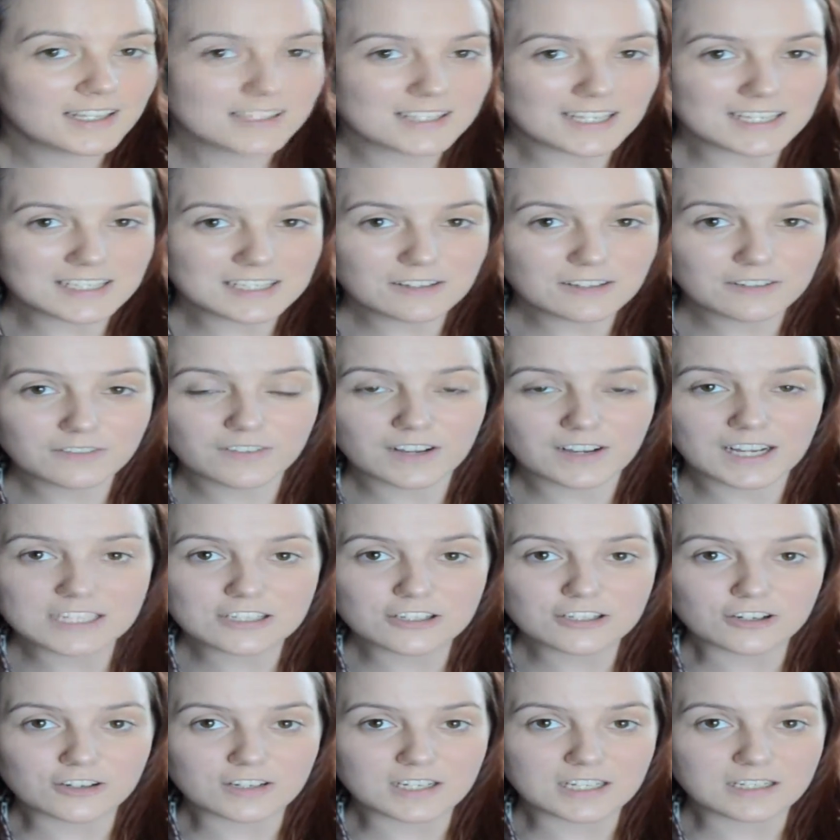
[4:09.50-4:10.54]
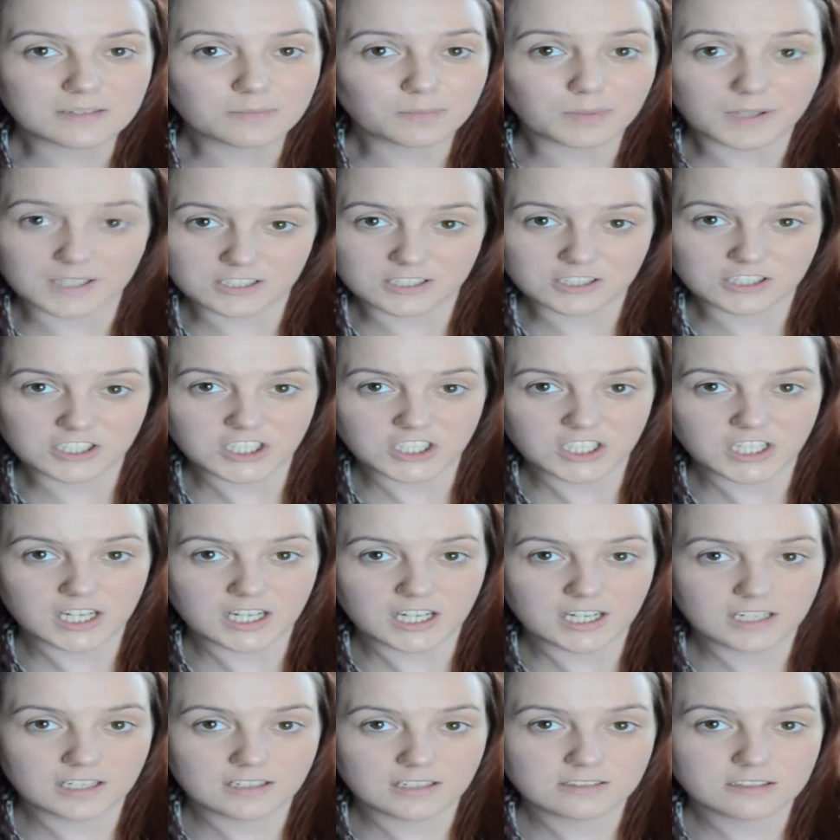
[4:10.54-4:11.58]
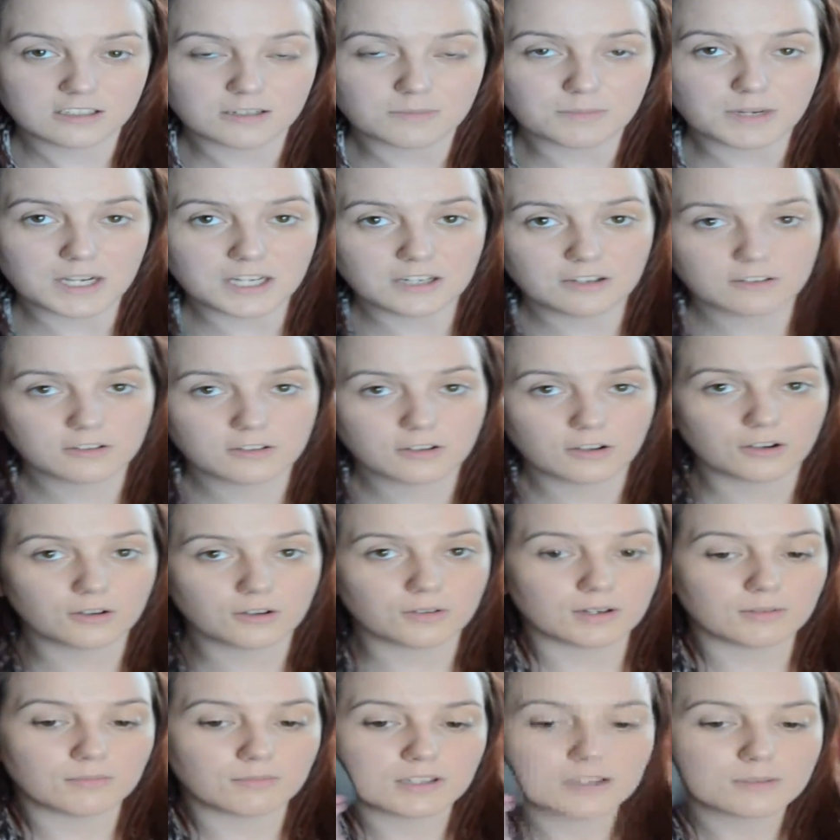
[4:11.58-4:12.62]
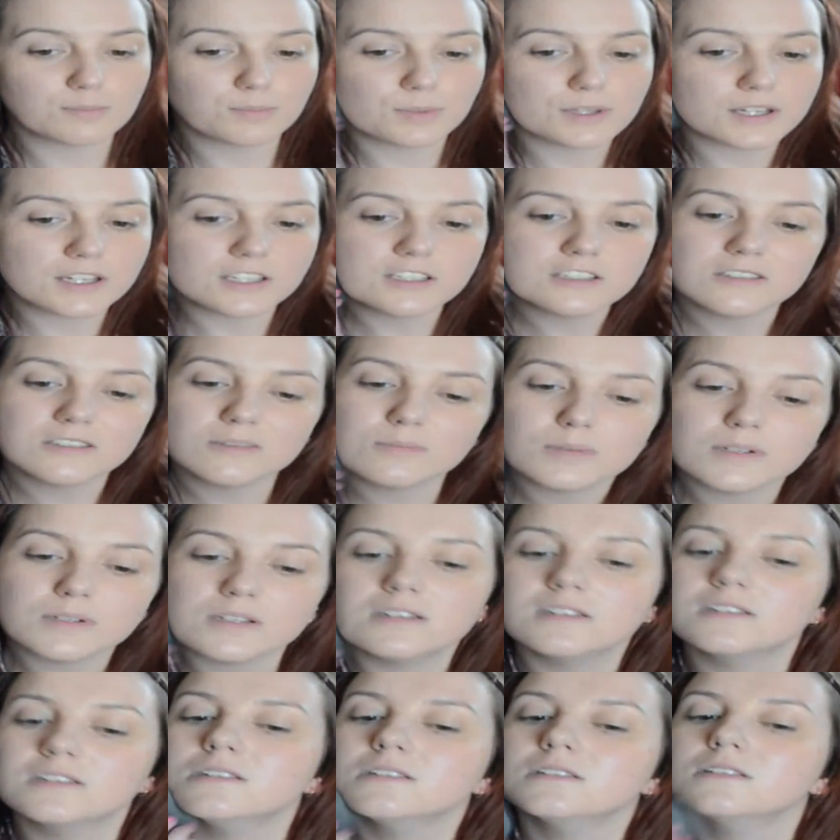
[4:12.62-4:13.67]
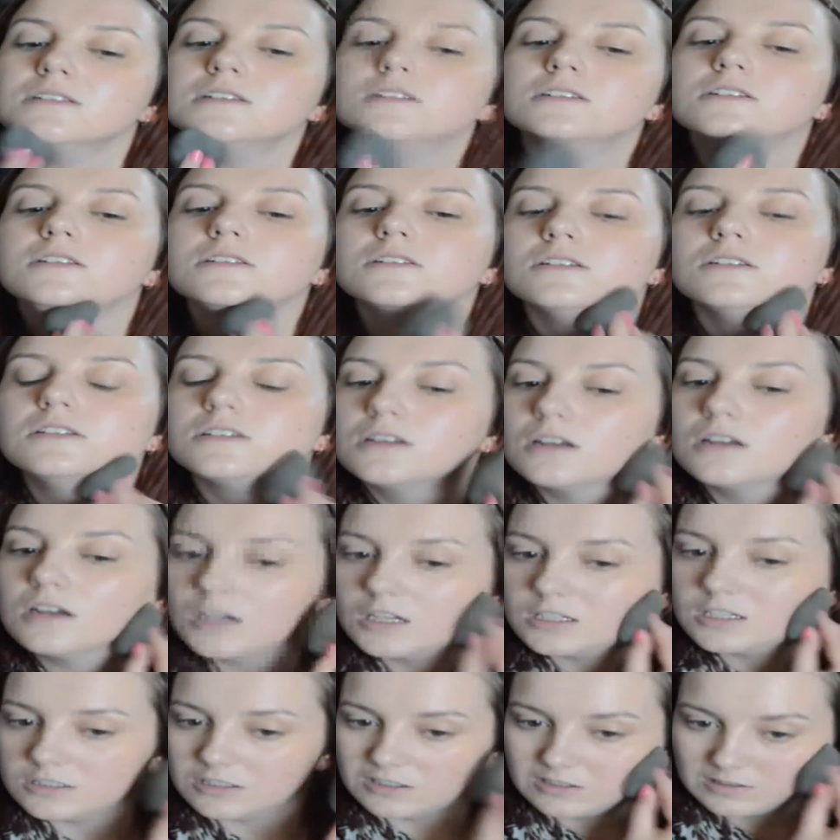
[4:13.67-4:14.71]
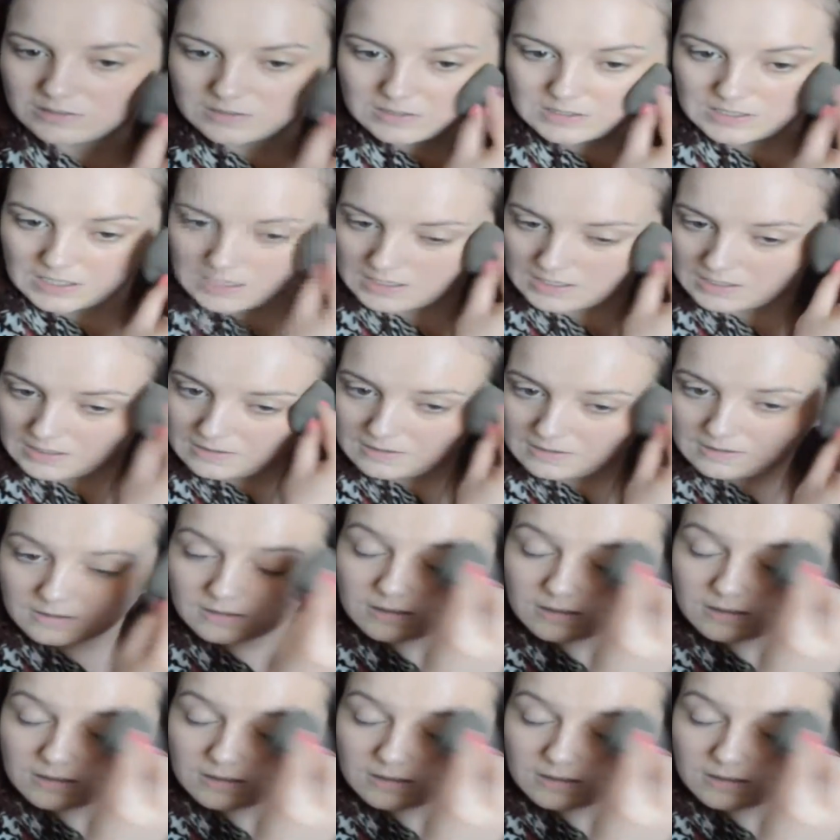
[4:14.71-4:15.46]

As if I don't need blush today, so I might not go in with blush, but I shall see.